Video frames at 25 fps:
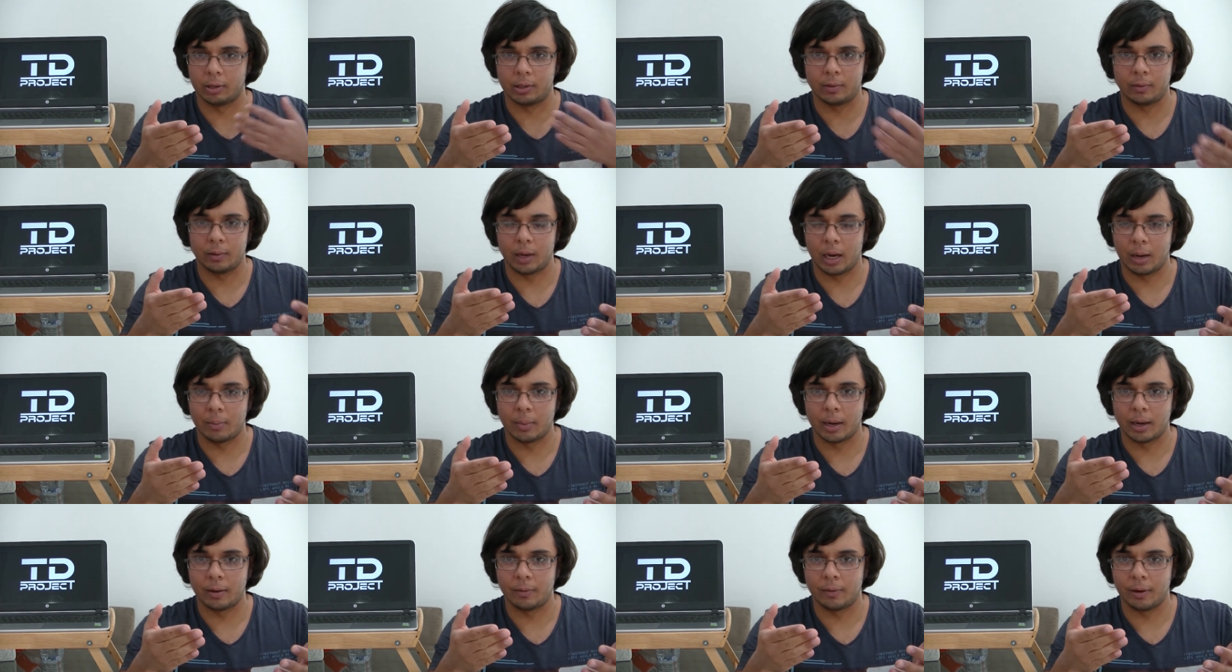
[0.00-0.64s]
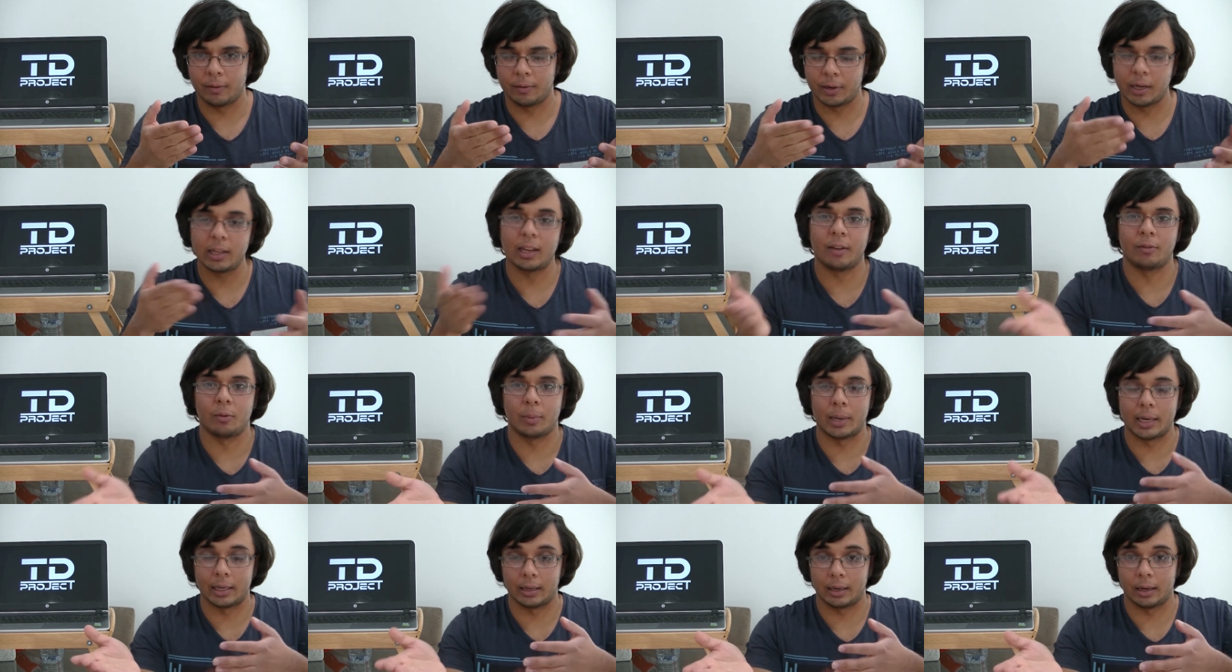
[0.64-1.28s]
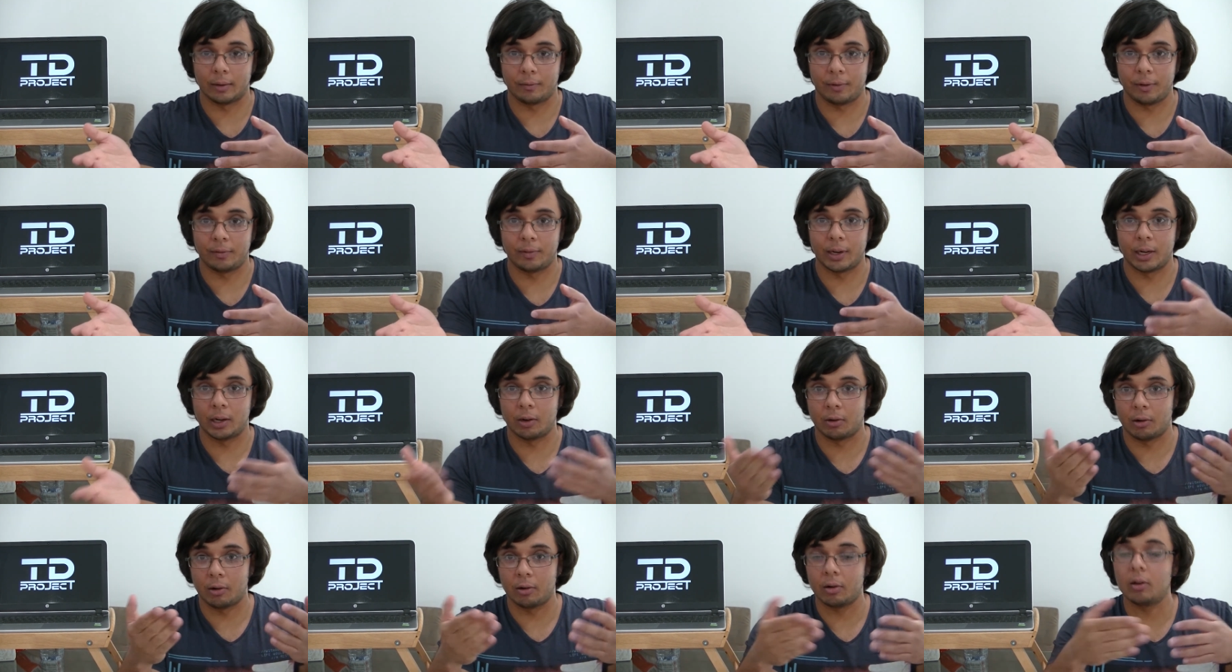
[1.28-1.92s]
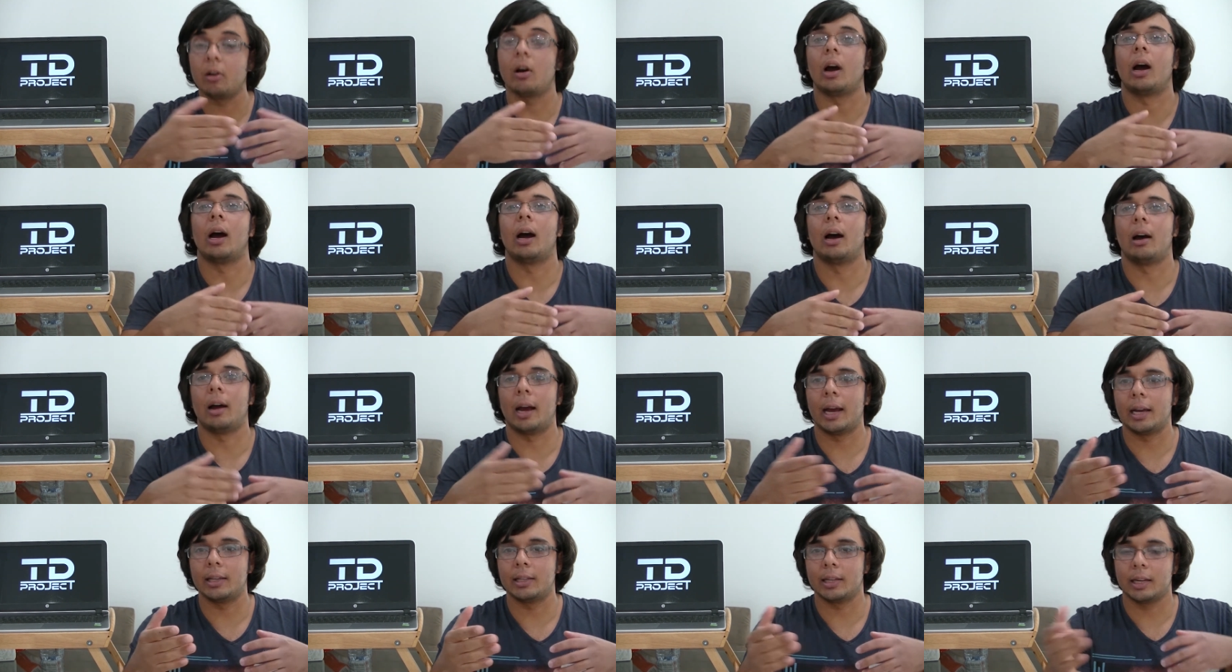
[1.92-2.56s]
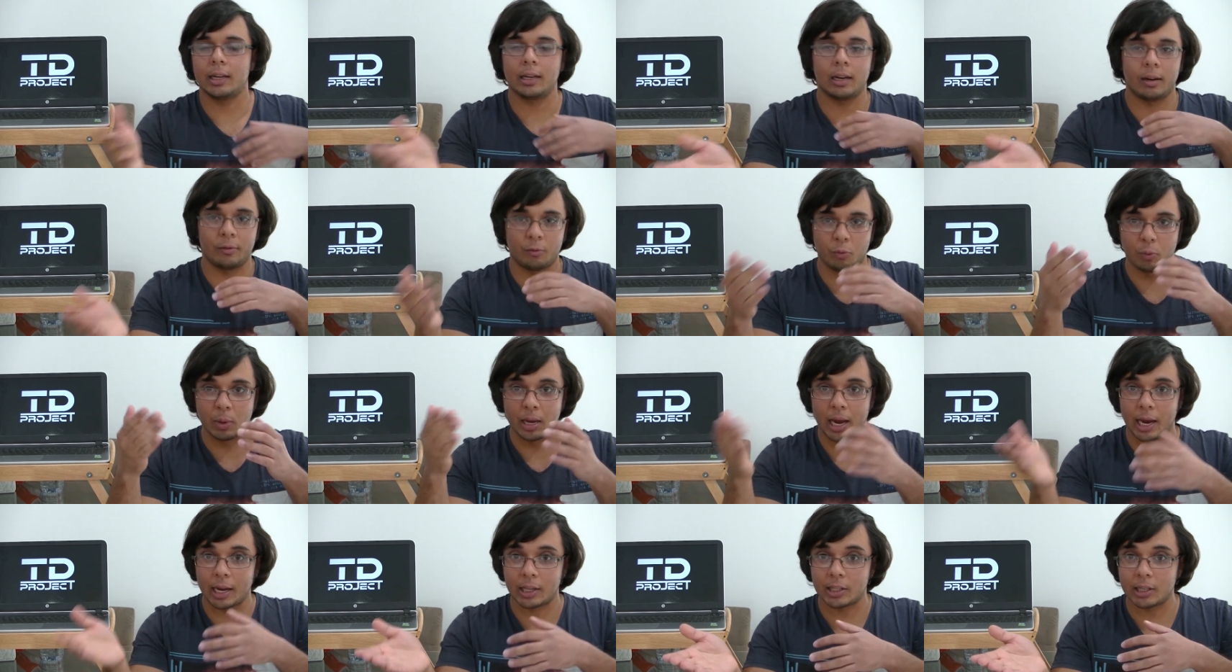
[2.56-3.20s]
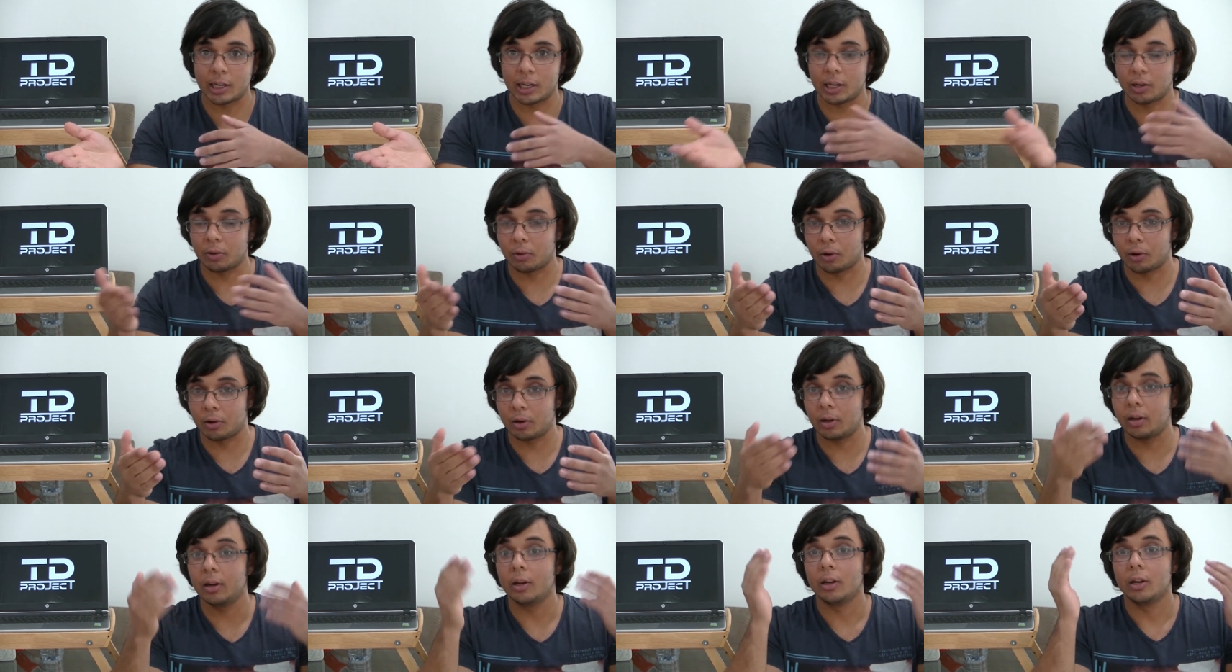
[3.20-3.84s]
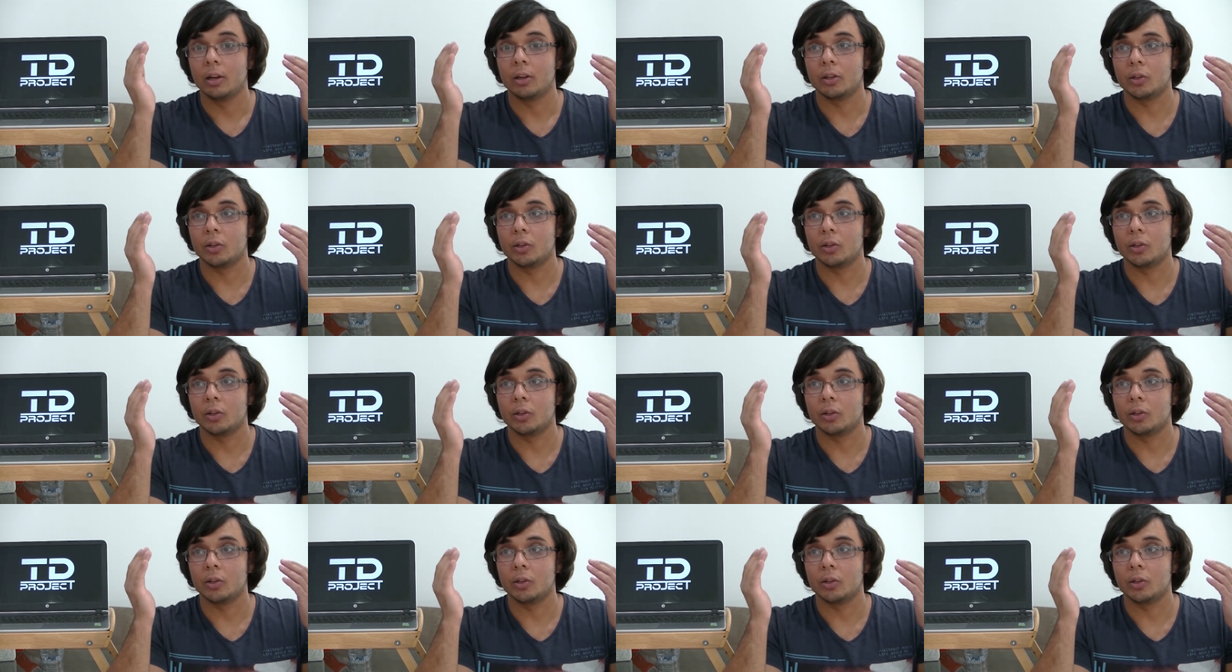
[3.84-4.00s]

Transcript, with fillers: it's MA 15, you have to be 15 or older, R18, you have to be 18 or older,